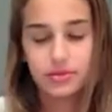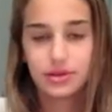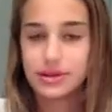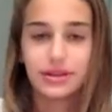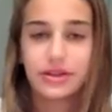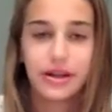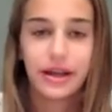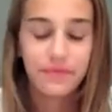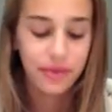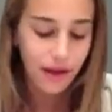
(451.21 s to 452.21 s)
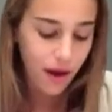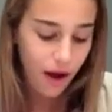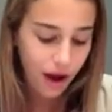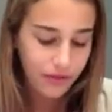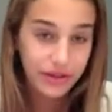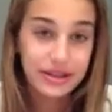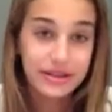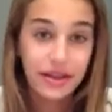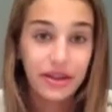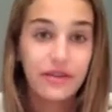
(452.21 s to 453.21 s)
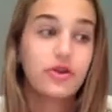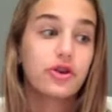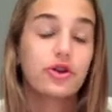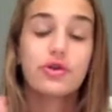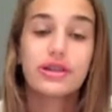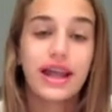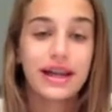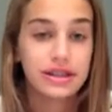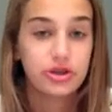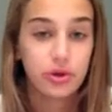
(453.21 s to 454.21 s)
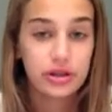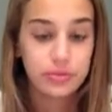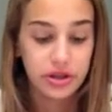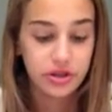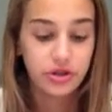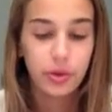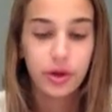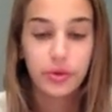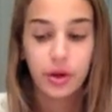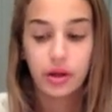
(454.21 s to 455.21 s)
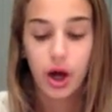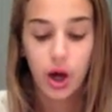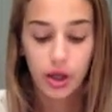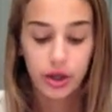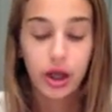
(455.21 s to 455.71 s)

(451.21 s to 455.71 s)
glitter it on the side that if you're using it as a storage bin, you don't want to do it on